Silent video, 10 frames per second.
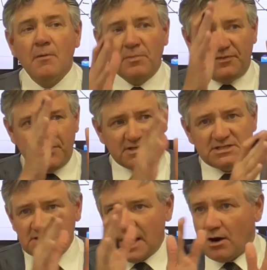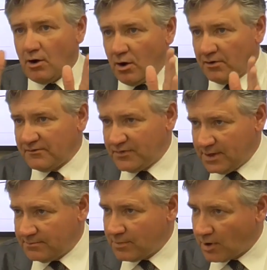But this is how all of
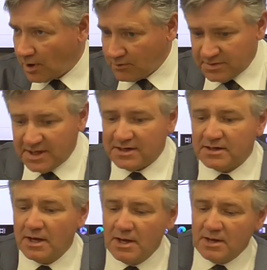them are related.